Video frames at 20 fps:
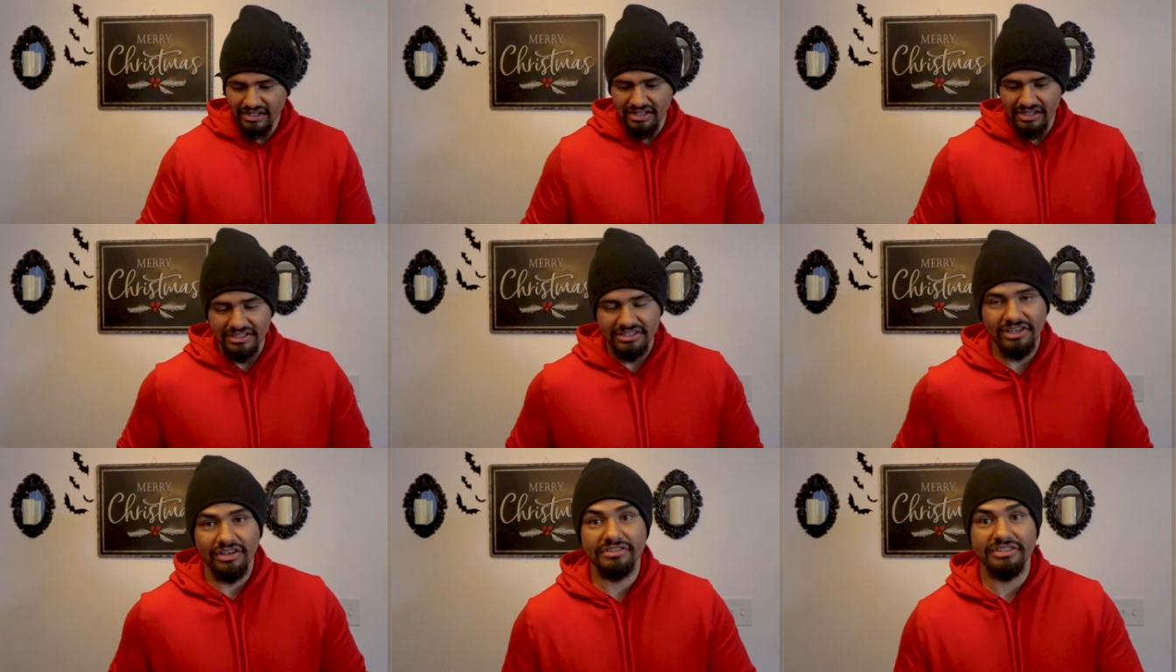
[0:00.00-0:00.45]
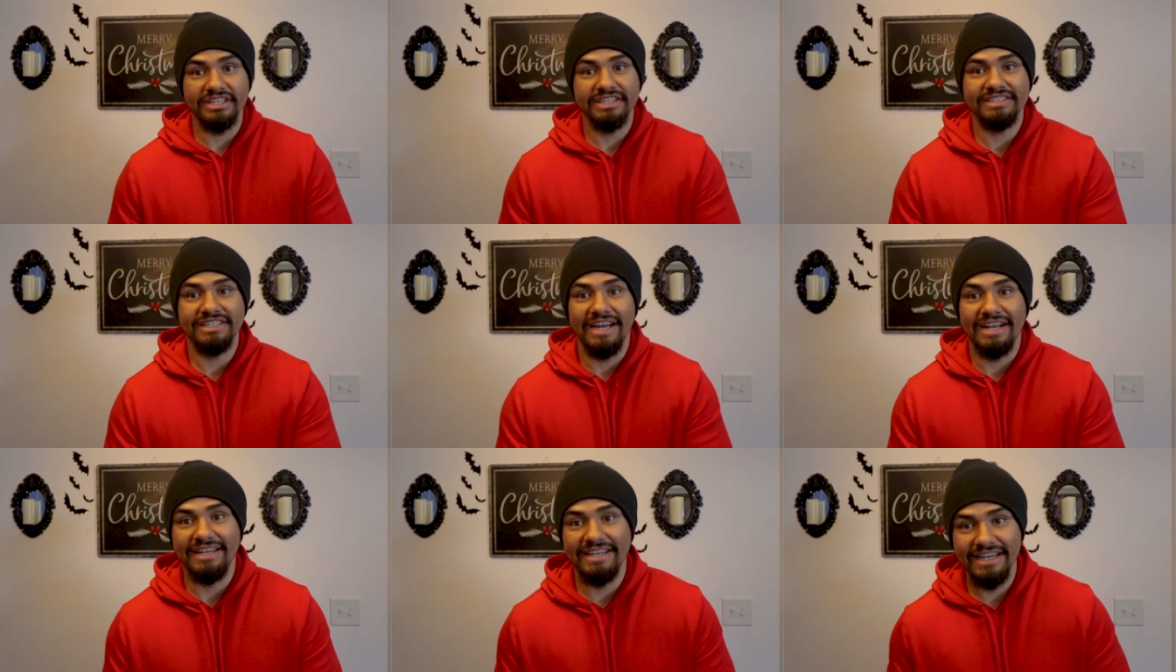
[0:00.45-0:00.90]
So
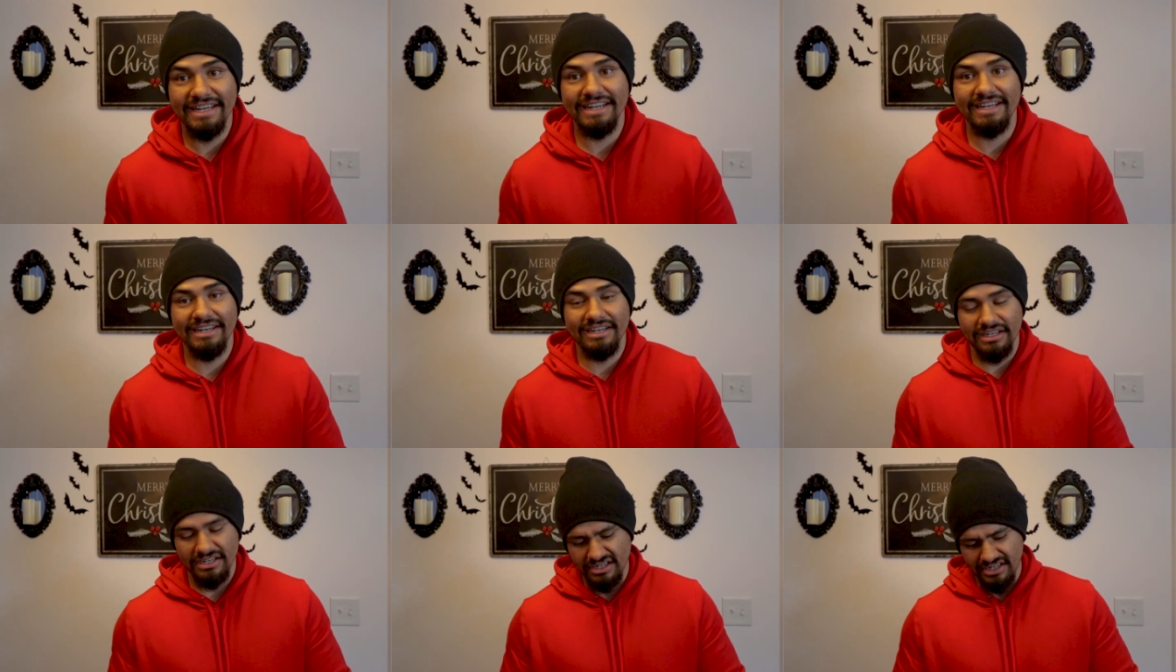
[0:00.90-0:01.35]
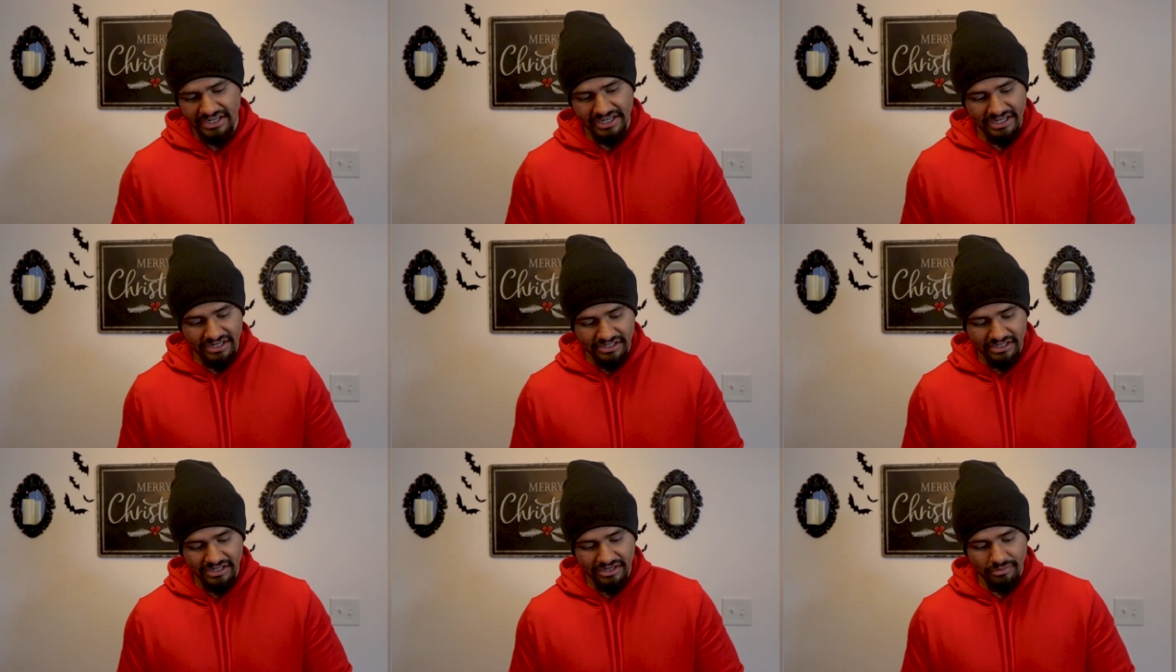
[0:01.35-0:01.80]
since I didn't
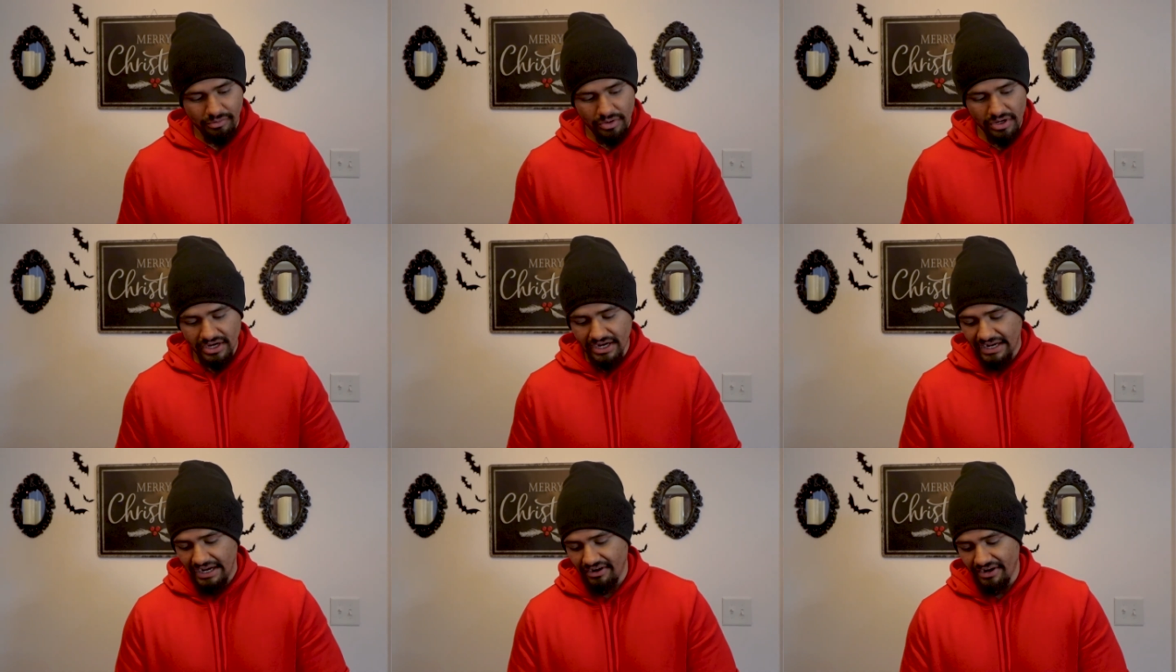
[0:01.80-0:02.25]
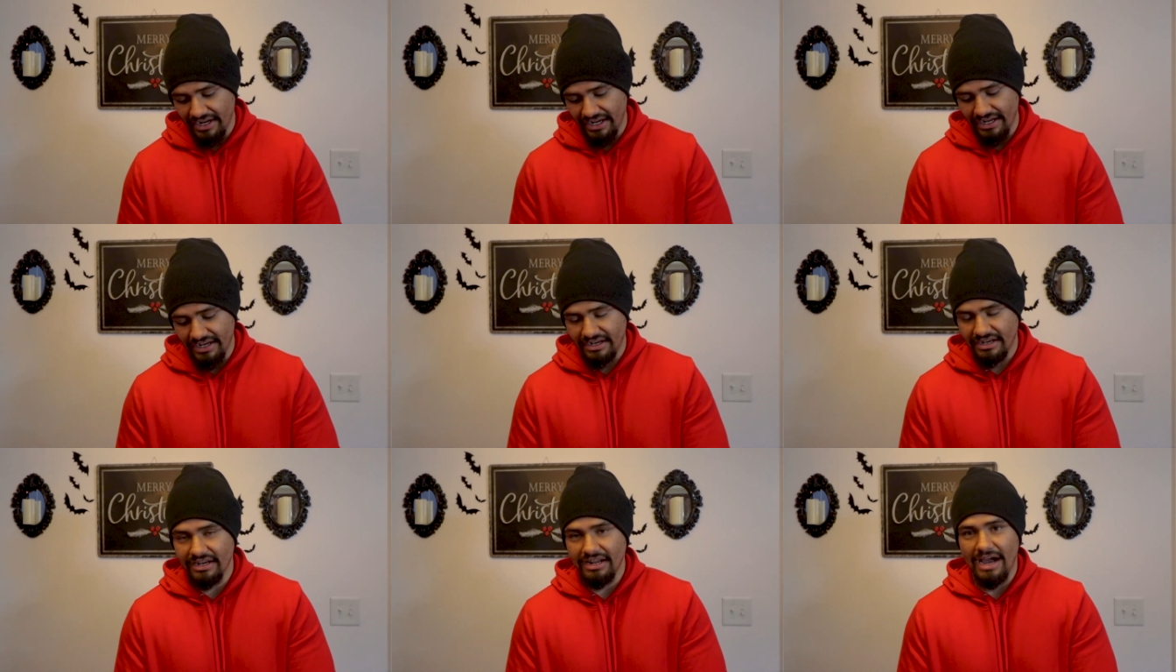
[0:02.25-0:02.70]
get a good workout
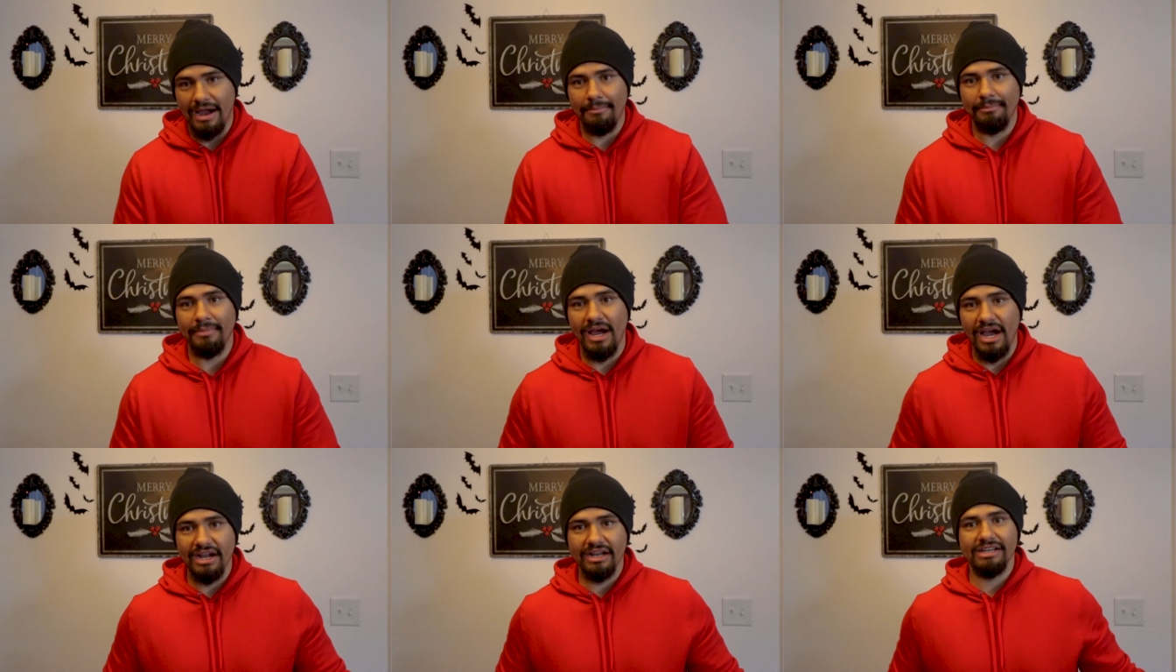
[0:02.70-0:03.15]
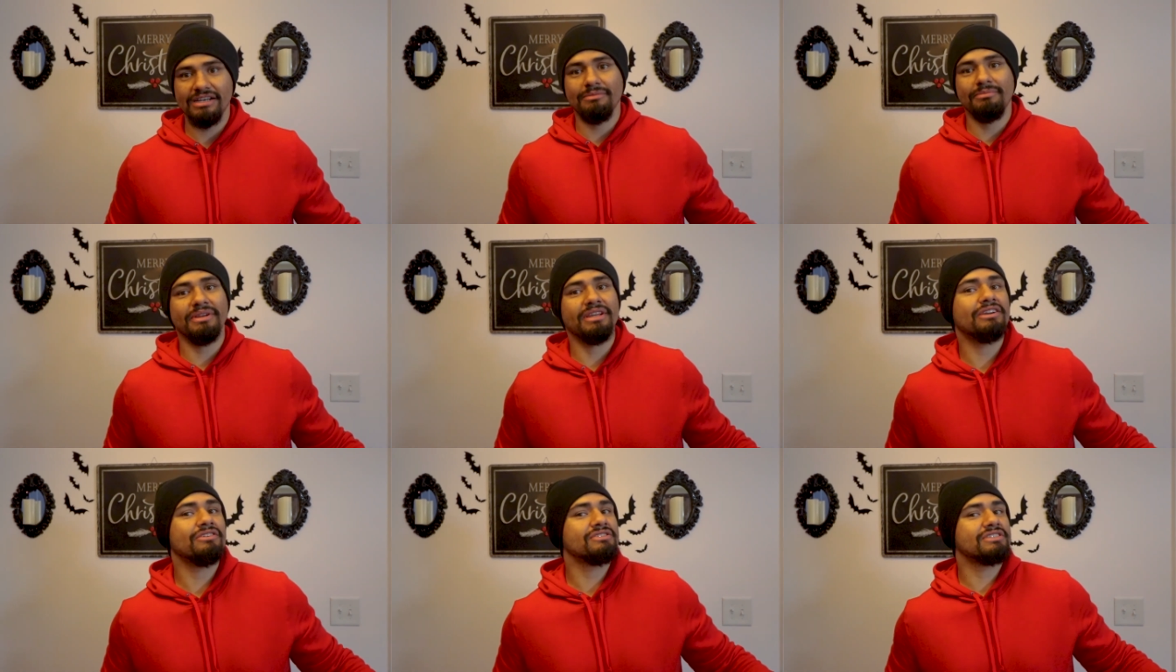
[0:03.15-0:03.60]
in, I'm not gonna
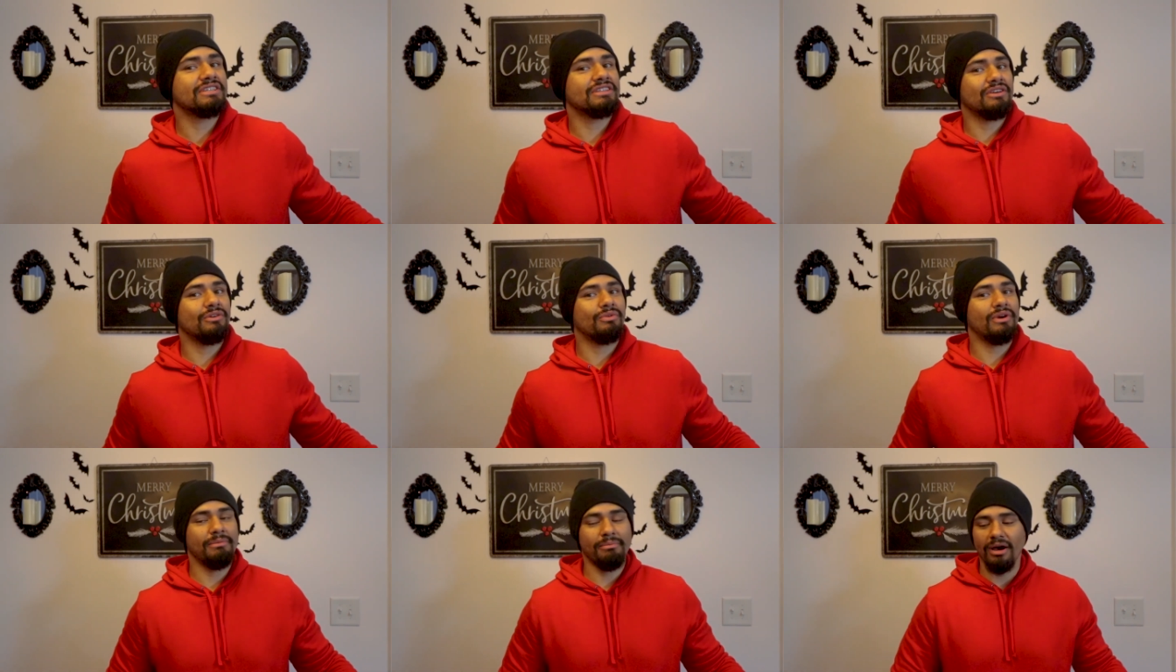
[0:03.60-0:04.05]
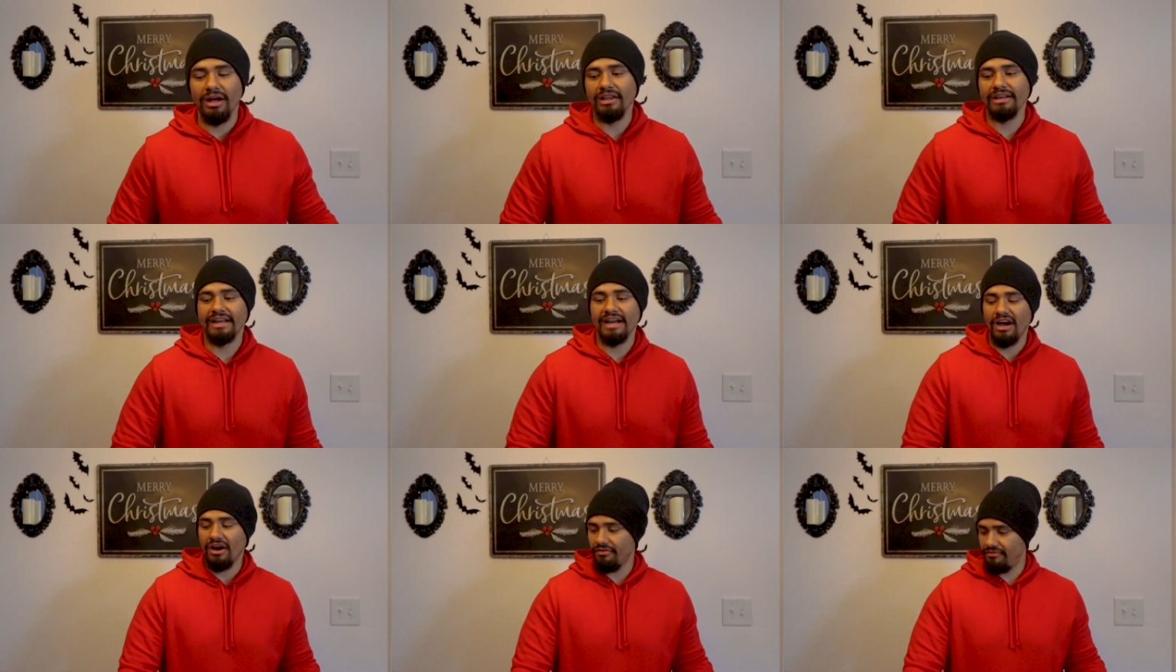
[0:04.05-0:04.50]
be using the
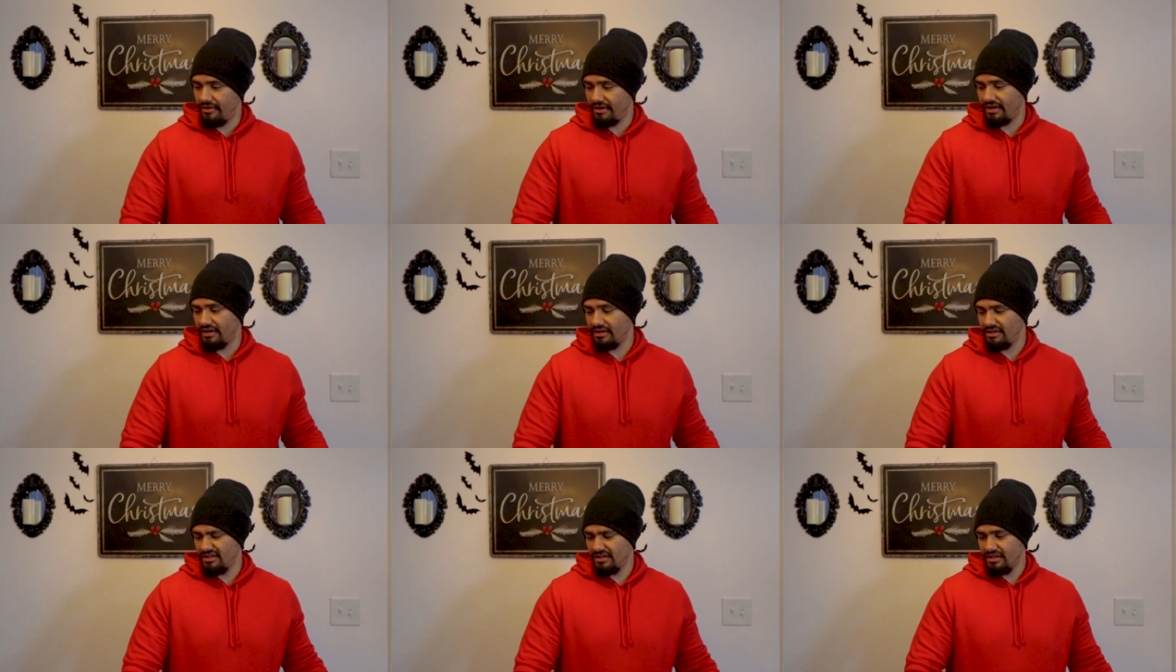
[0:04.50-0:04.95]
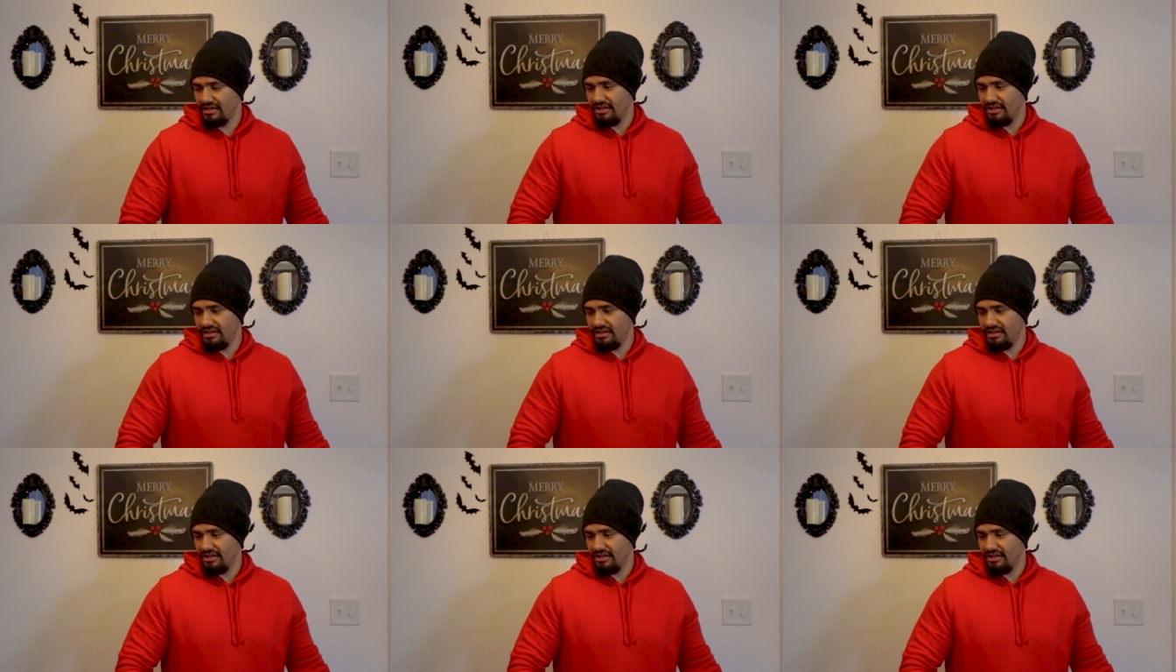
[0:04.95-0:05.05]
Weightbolic Alpha.